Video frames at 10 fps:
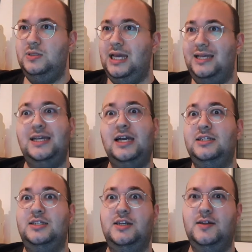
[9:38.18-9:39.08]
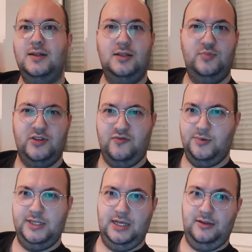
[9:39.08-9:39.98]
engaged in a little bit of
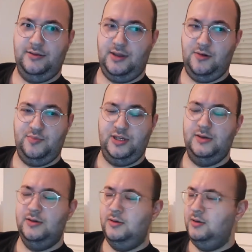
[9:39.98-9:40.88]
retail therapy.